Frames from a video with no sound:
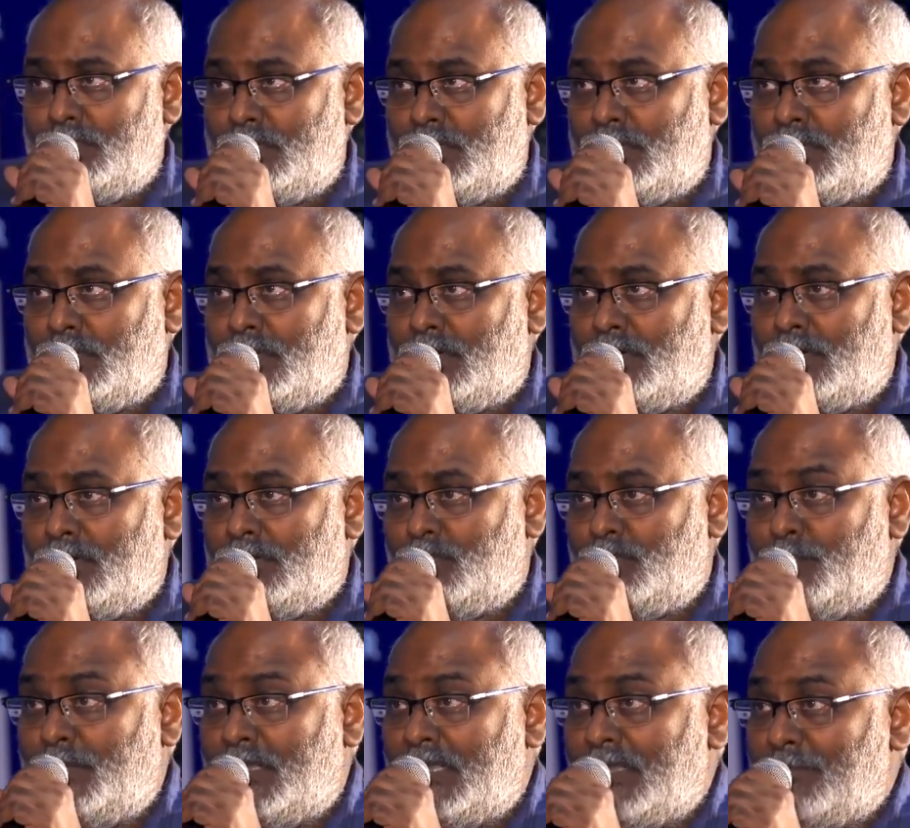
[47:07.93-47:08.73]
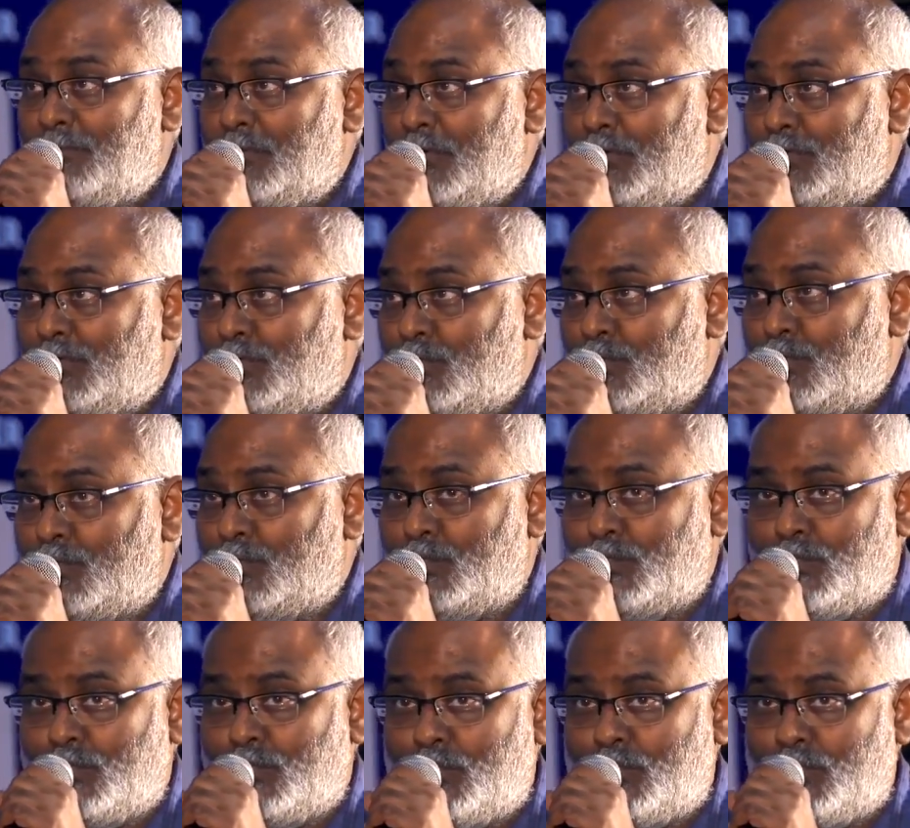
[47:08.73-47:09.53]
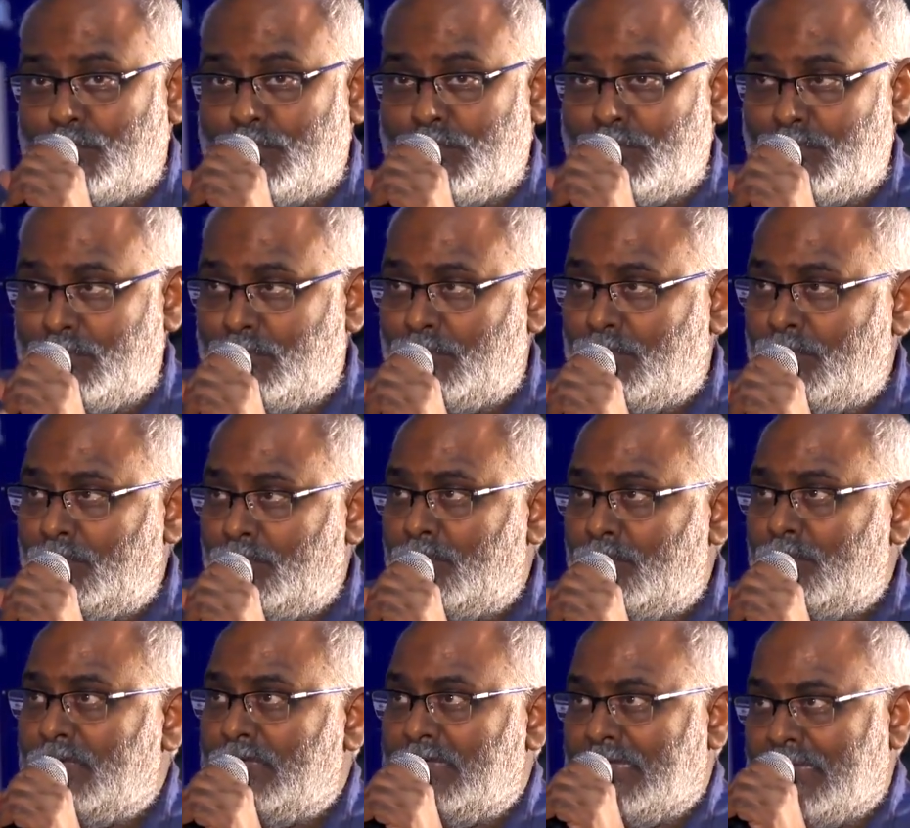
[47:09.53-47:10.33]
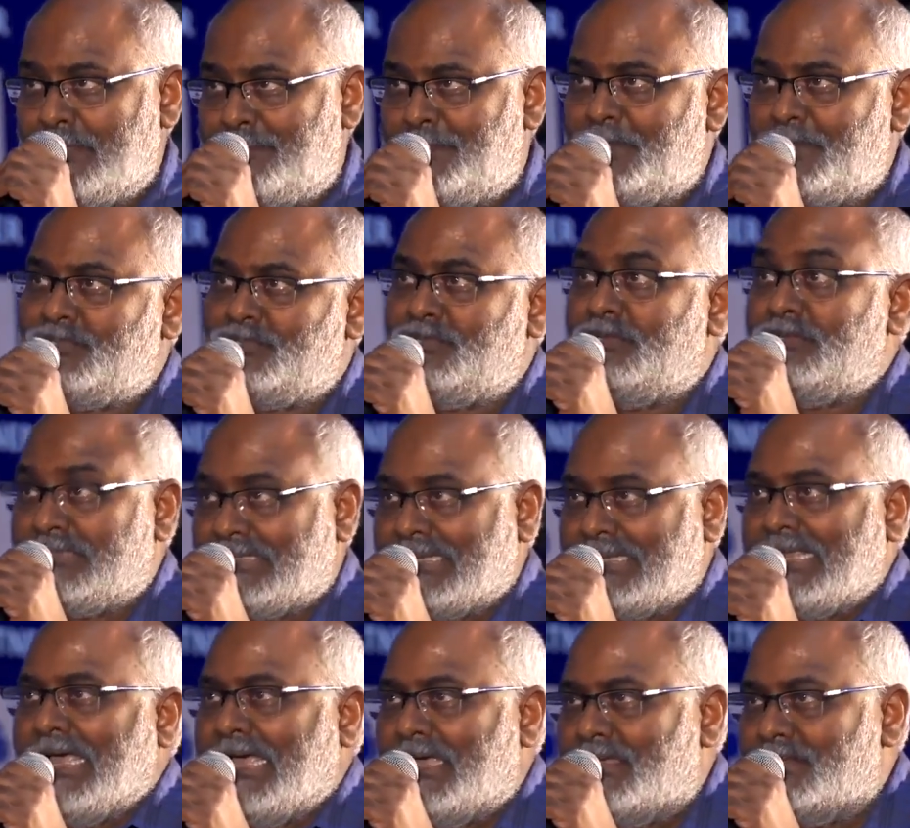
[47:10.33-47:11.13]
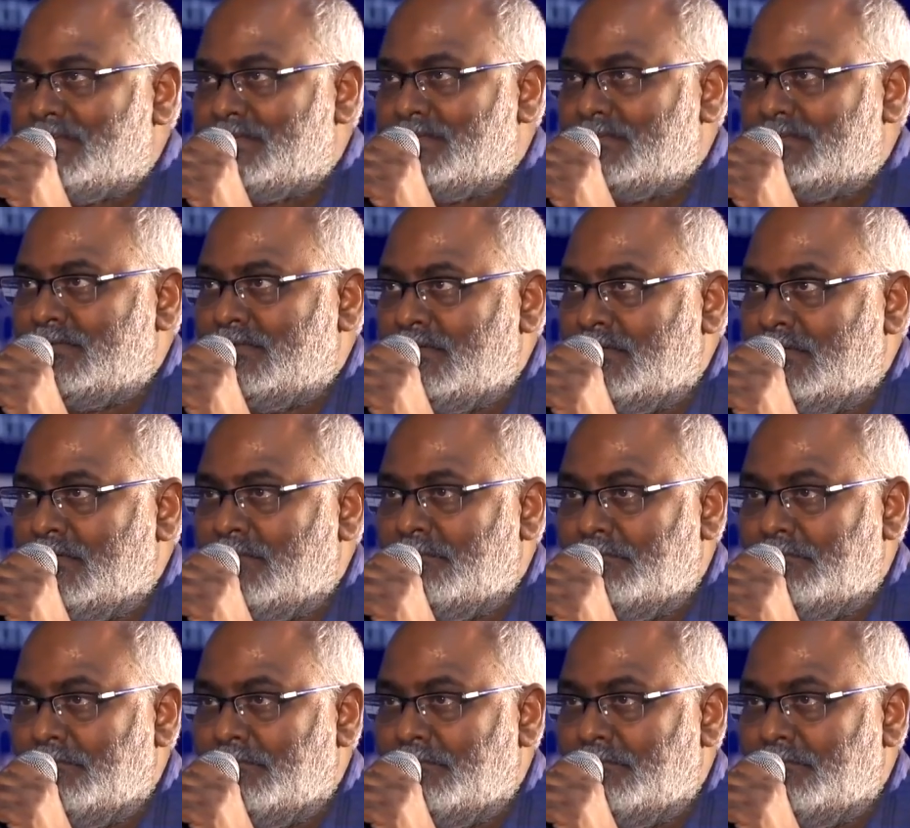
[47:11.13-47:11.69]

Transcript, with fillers: uh, to be able to know a, a person's caste.